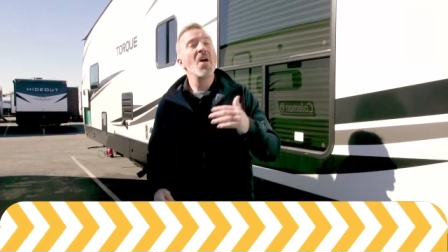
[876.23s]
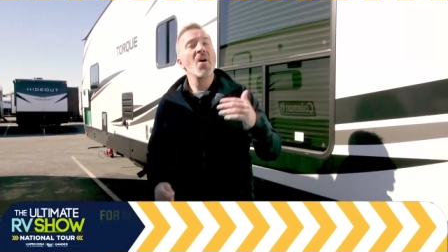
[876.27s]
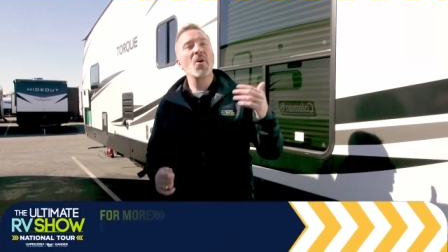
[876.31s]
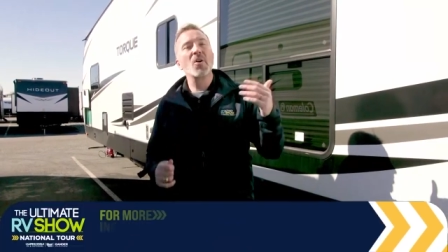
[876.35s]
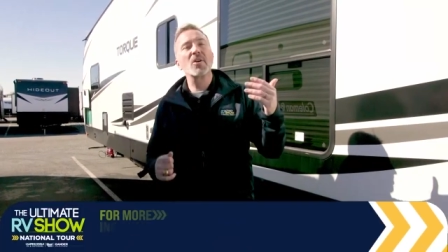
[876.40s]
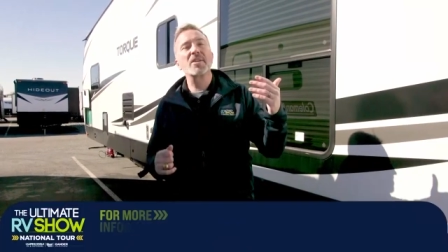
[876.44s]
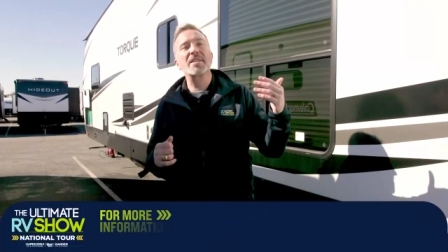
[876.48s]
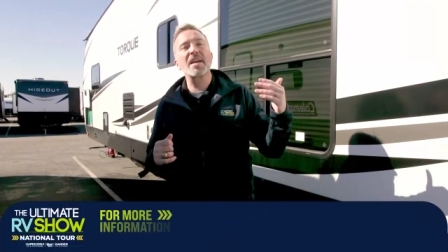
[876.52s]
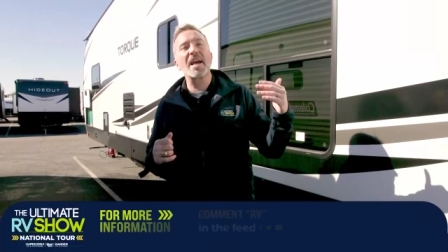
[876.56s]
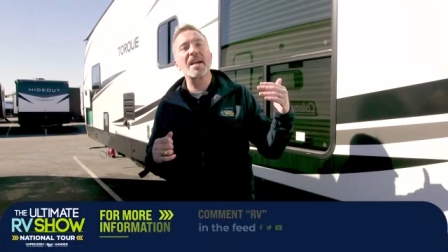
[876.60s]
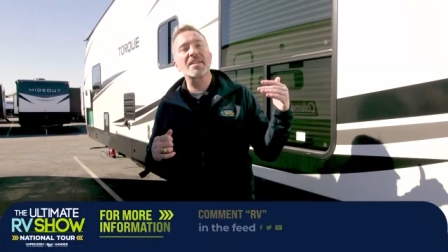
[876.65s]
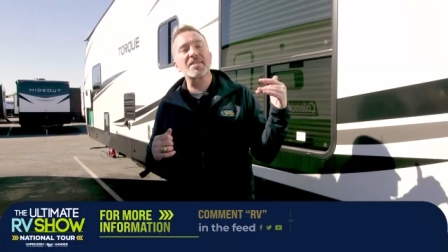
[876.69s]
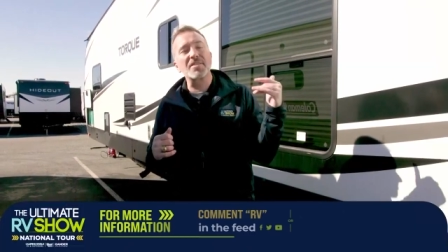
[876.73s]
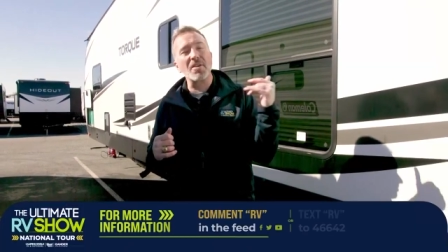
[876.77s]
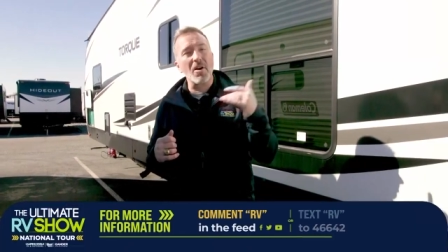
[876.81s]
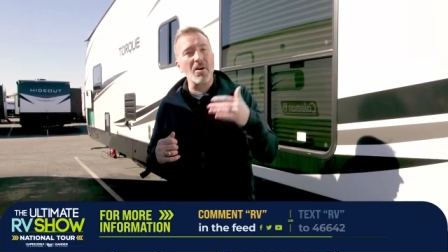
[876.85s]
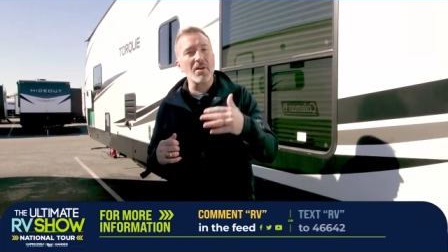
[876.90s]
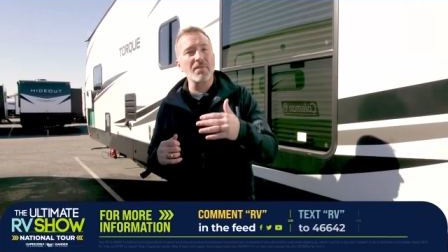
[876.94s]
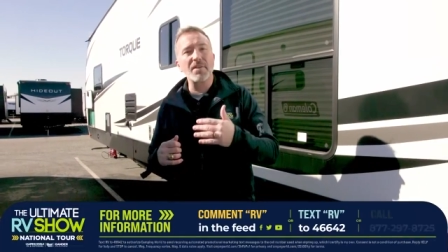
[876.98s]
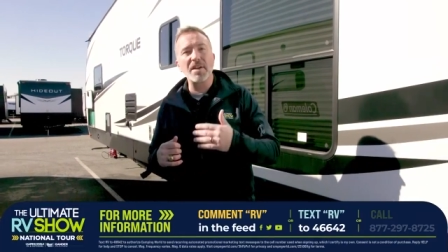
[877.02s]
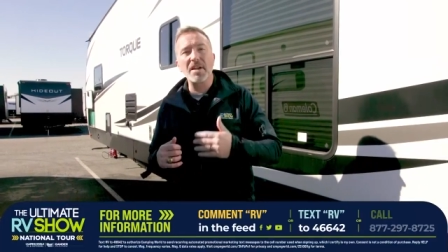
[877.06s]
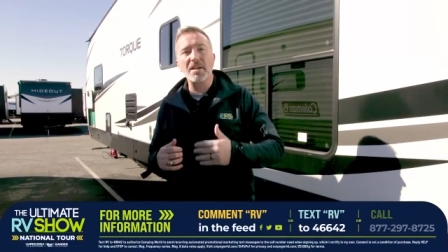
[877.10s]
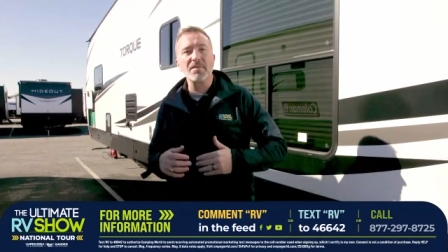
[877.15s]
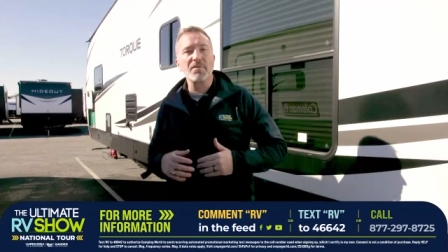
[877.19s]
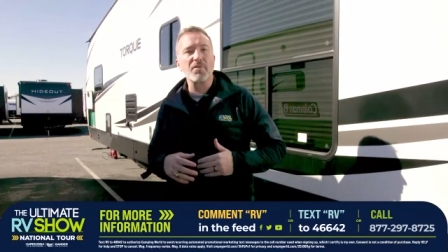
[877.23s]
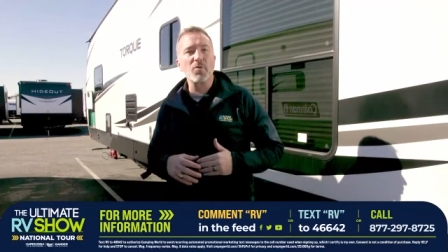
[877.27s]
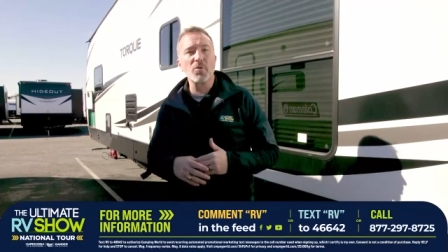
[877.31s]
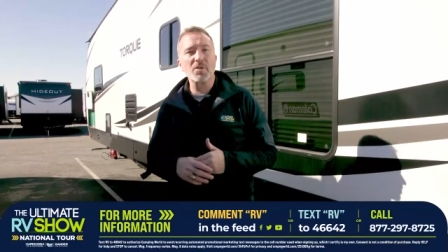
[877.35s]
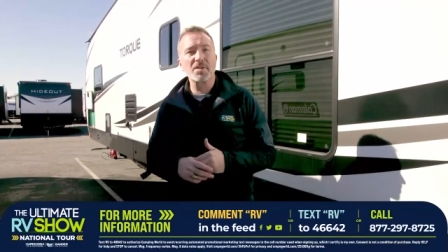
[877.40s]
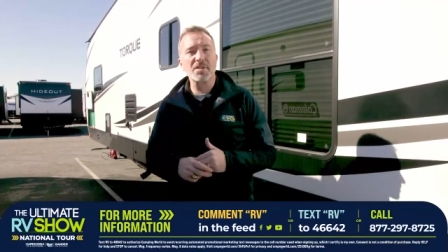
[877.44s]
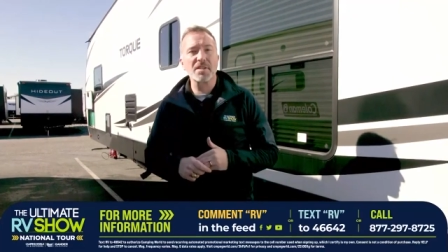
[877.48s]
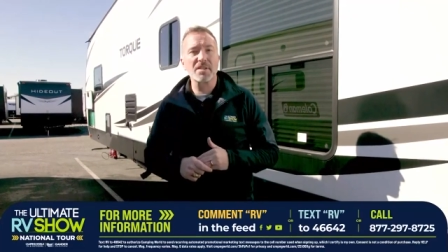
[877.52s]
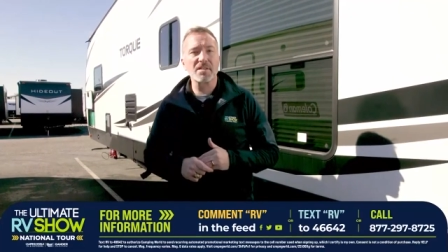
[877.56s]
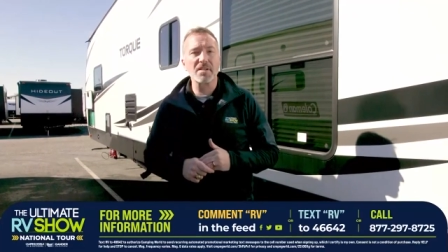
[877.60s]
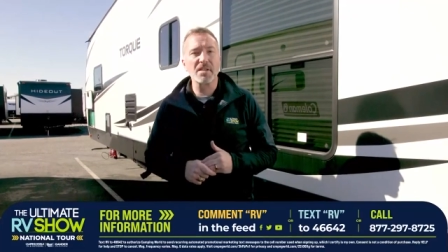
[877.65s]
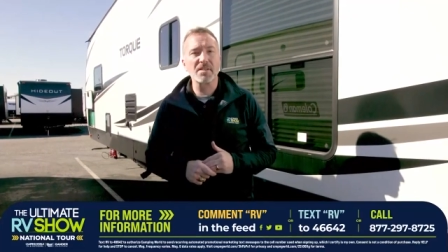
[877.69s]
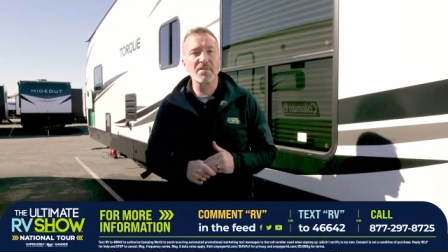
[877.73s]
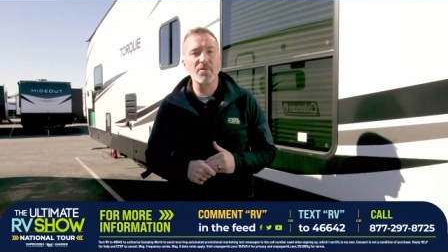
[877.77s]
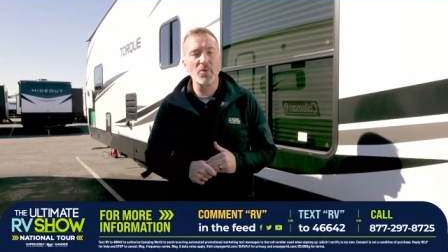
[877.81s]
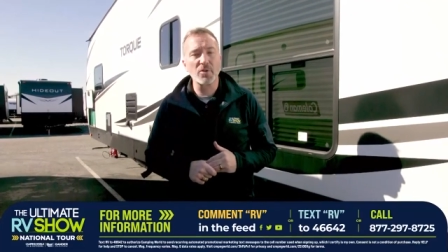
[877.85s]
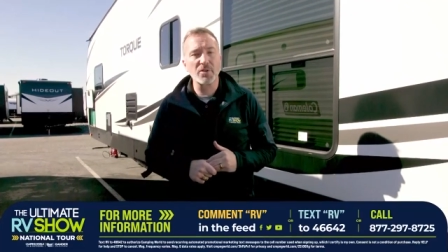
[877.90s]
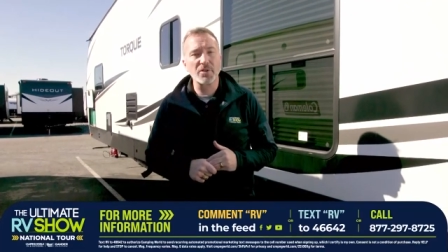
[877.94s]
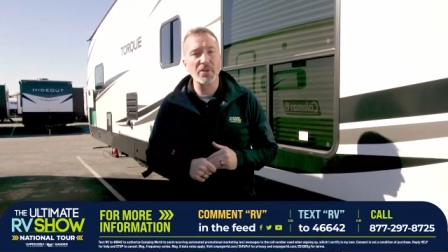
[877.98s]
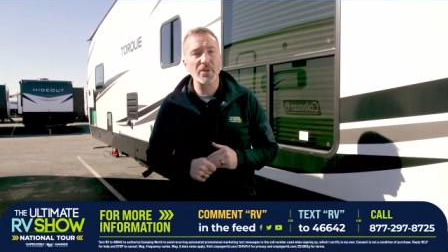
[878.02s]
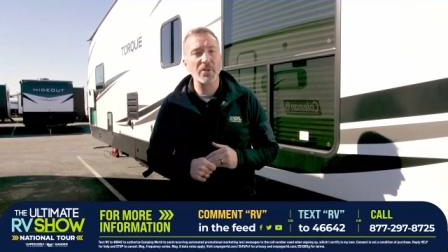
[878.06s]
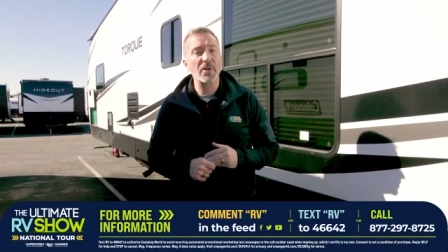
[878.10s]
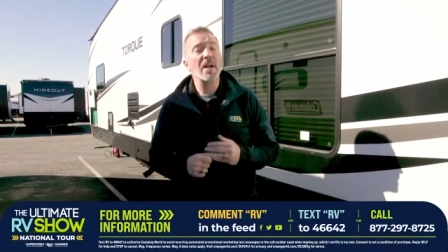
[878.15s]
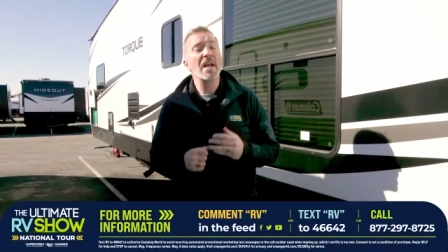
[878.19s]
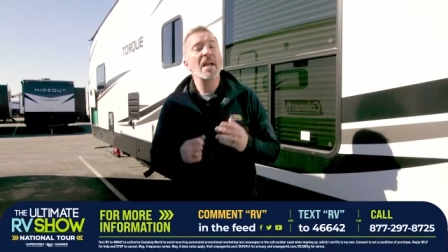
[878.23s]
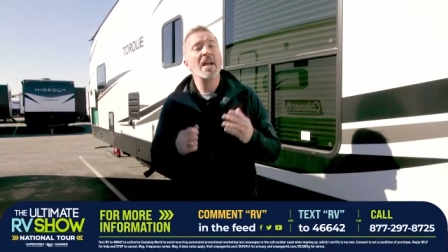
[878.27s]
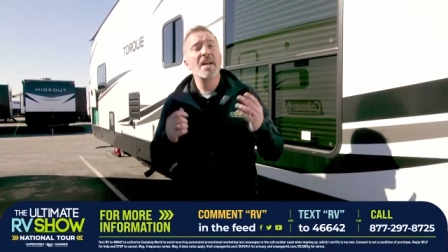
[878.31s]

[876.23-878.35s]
or text RV to 46642.